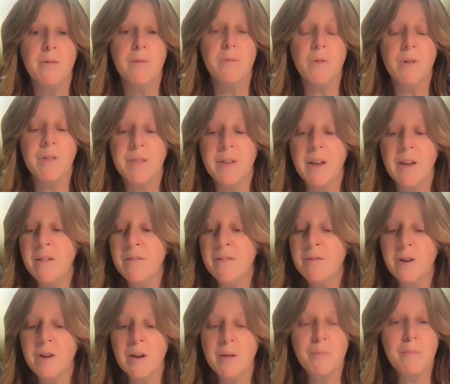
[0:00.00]
with
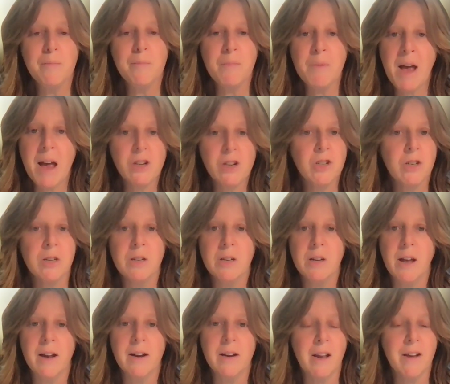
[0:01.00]
every passion
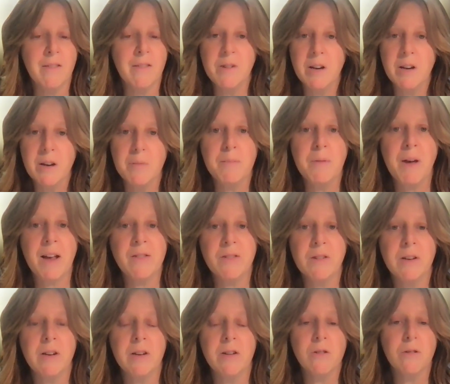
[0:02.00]
and every
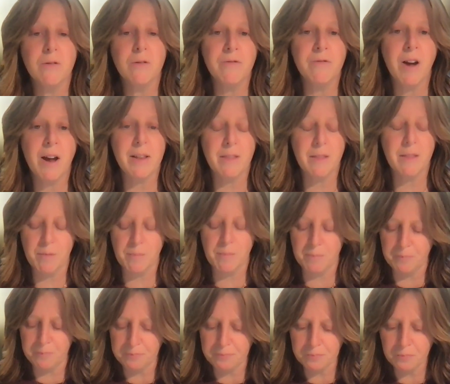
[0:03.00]
capacity to fight them.
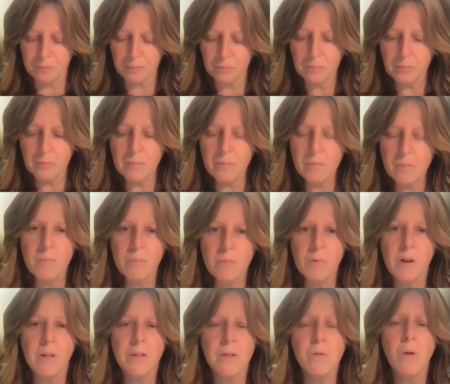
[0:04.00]

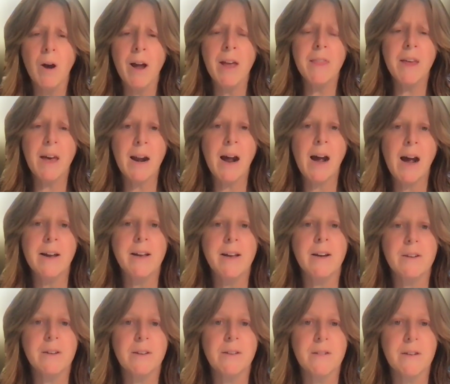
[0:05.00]
The way that I
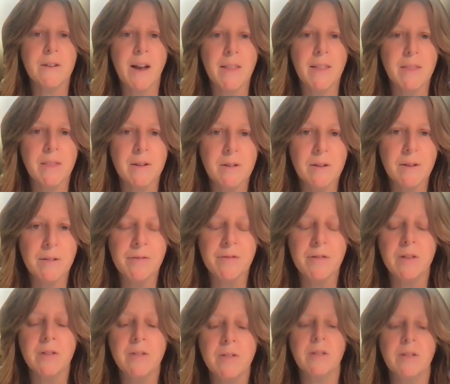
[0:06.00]
understand the
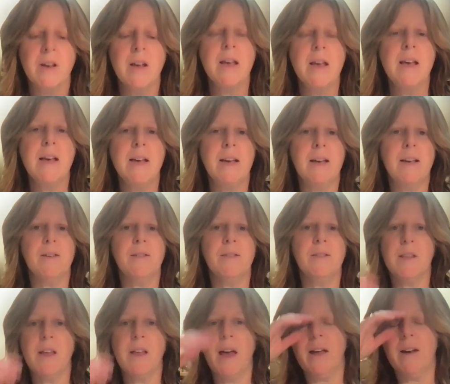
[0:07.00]
difference
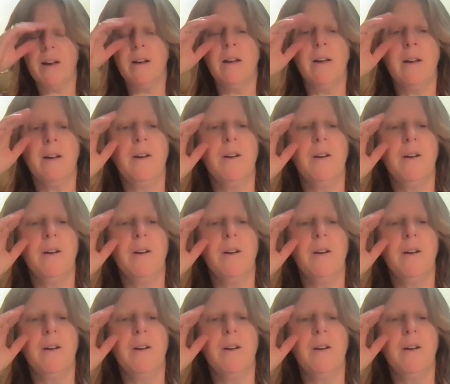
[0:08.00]
is that